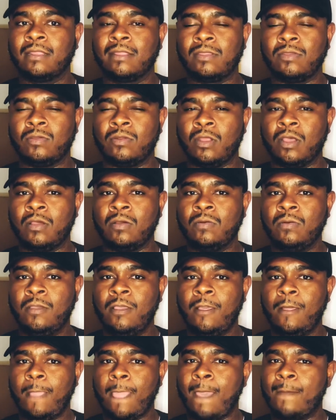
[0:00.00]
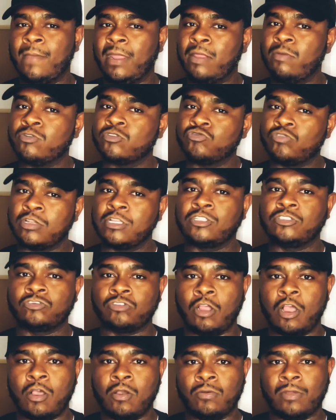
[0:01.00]
I mean, it was really
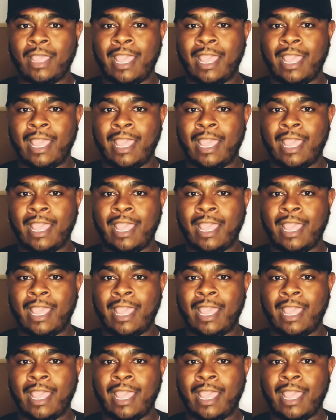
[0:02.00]
strong,